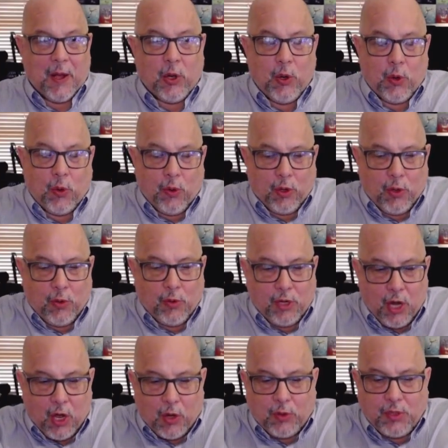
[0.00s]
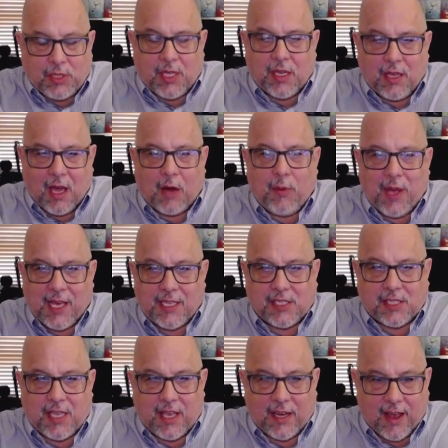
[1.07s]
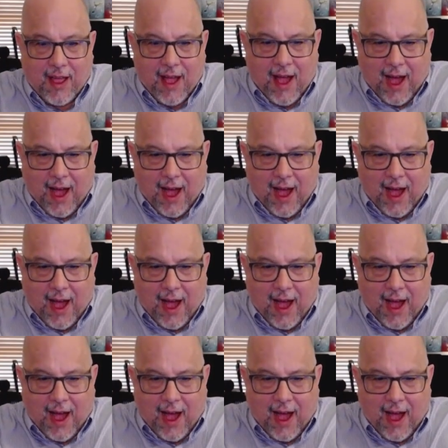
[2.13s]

who who knows that Yahweh has said